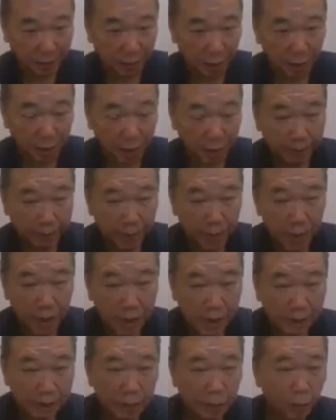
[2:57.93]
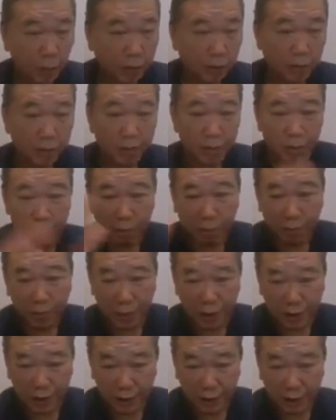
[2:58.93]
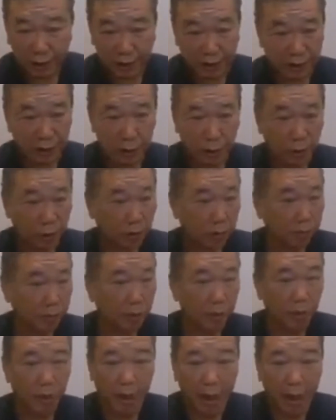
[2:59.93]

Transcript: Okay, if you want to build bridges, you want to build